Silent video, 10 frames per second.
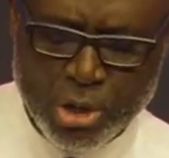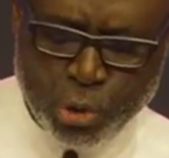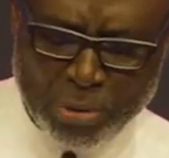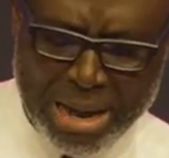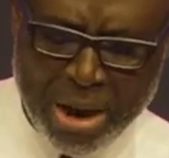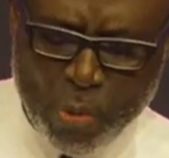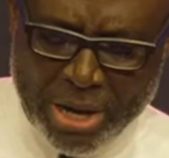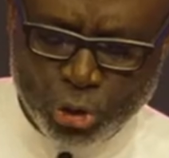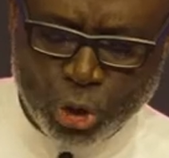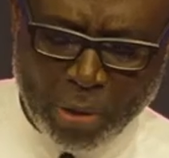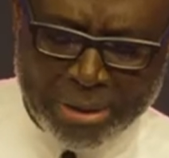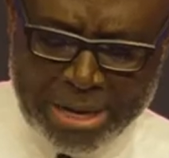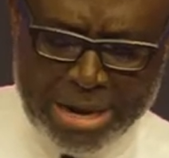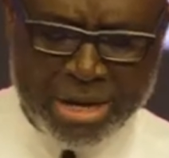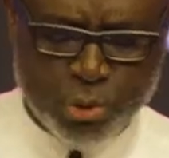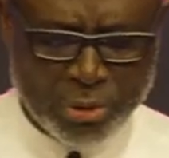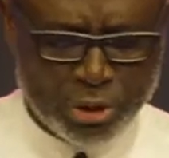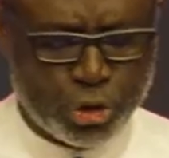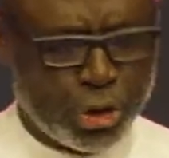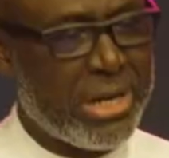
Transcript: So now we're joint heirs with